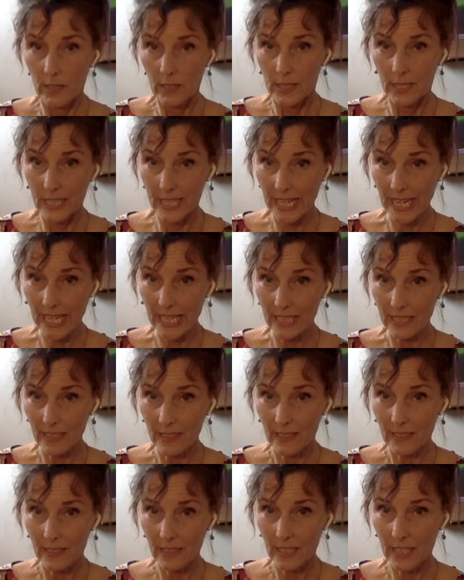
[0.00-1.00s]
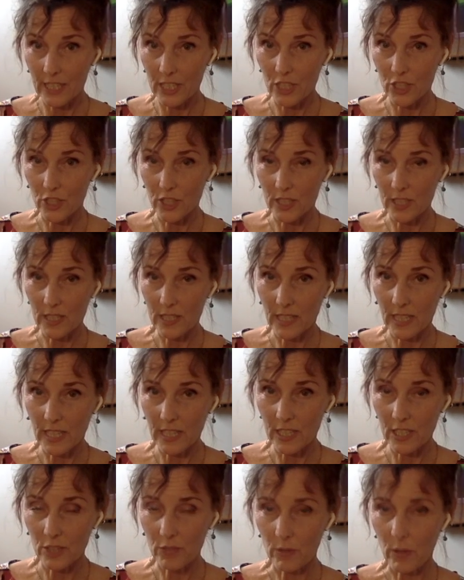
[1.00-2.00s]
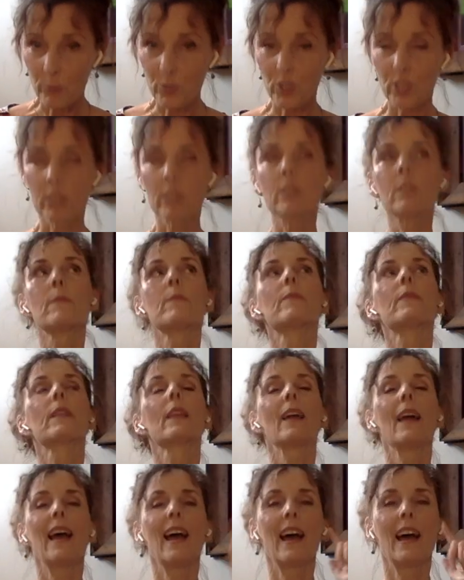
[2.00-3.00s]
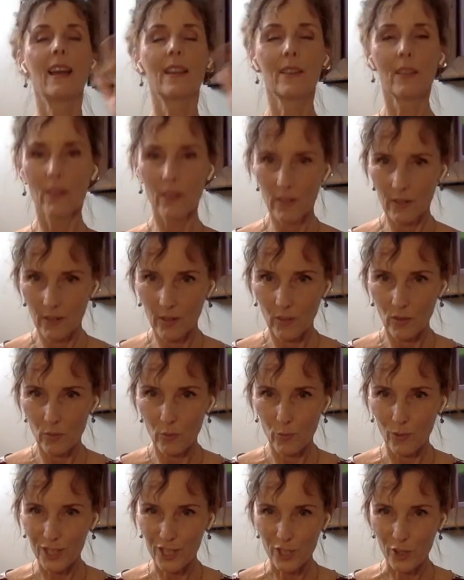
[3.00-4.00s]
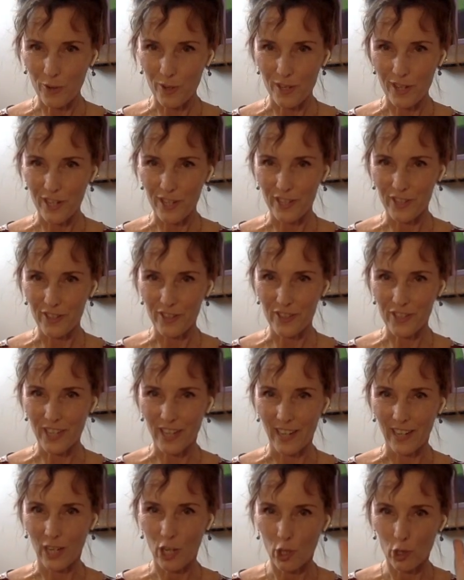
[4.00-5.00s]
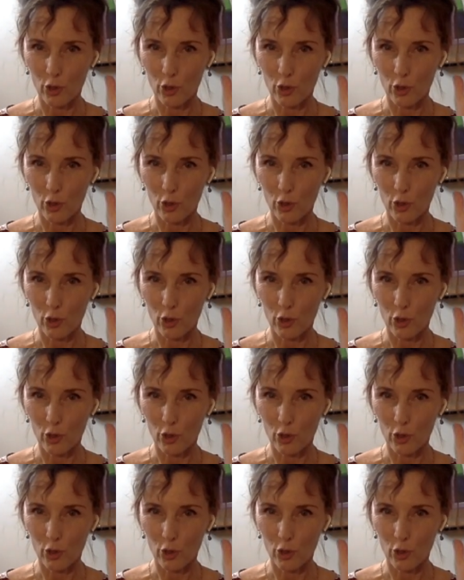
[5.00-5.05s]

skin conditions, skin disruptions, and what's going on in your tongue.